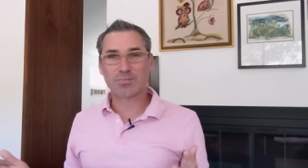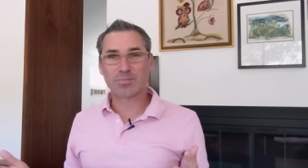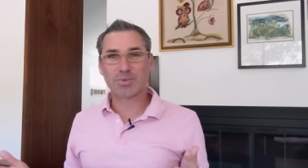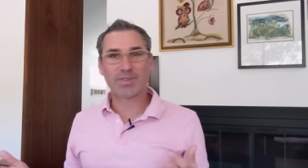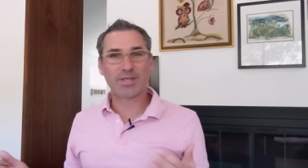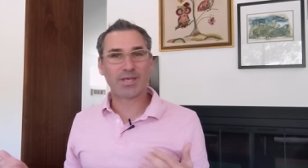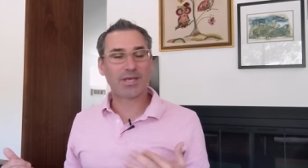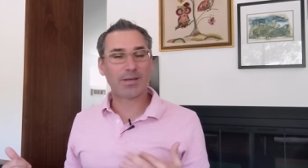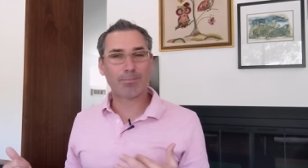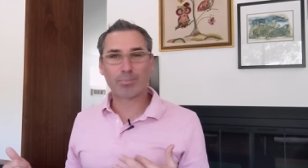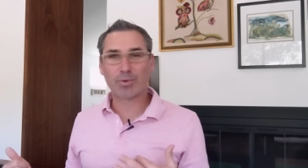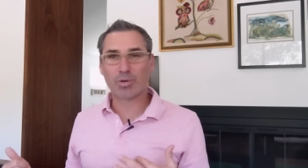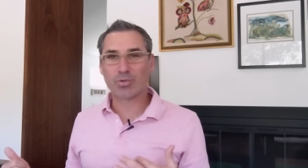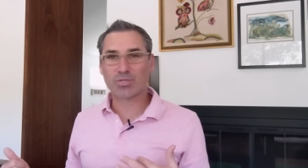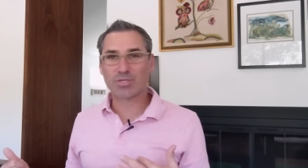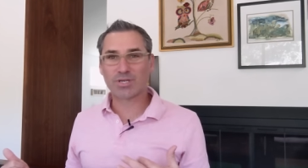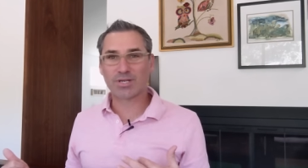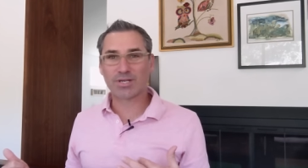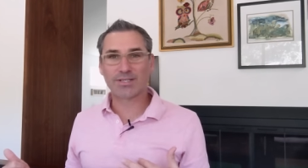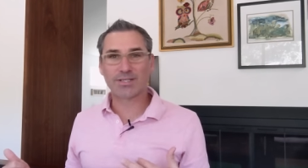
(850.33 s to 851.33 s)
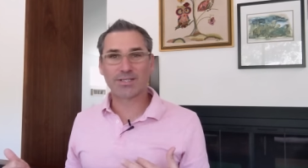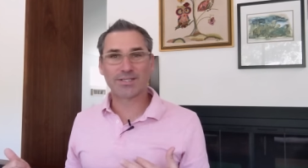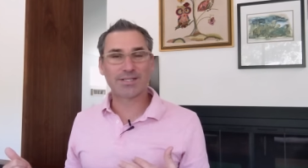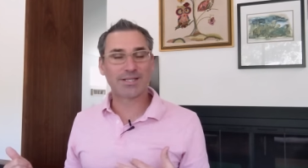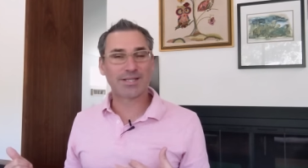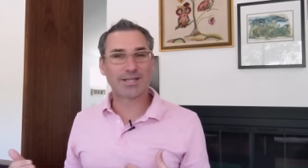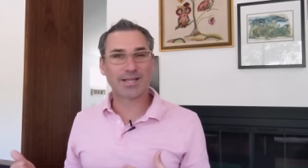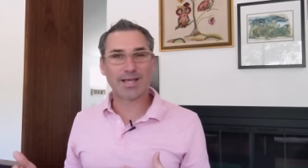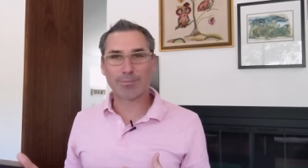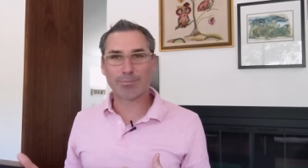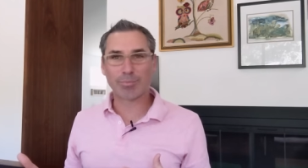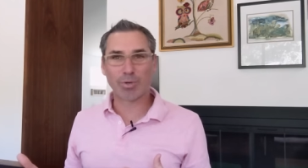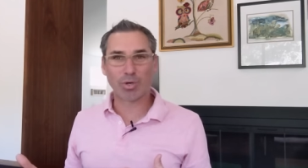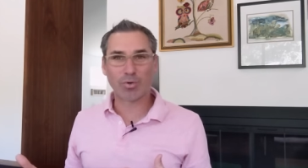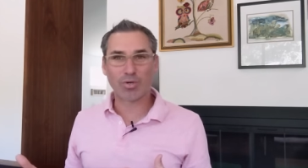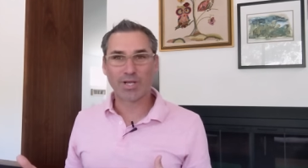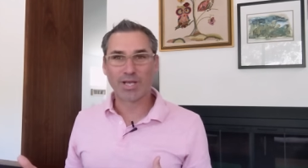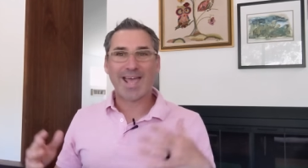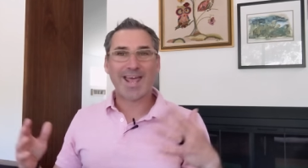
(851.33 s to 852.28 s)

but the hip bone's connected to the leg bone,